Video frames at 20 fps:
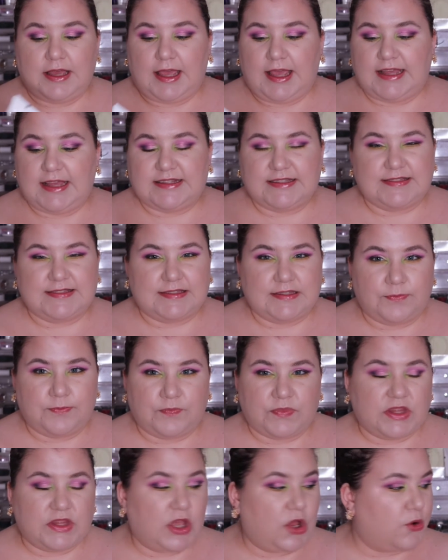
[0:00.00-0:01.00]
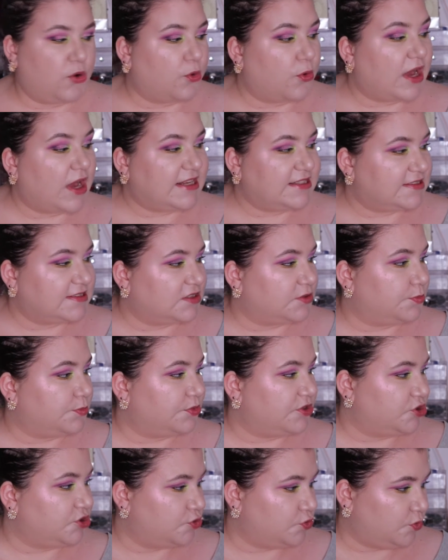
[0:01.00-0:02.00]
It's a right in
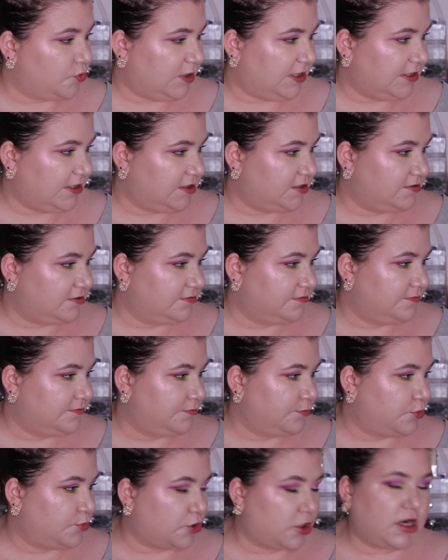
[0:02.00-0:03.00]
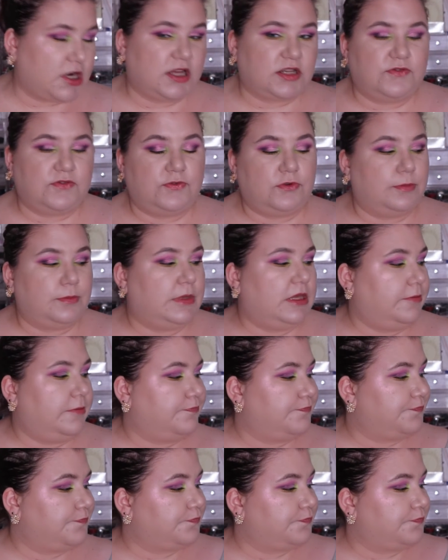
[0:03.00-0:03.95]
between product for me.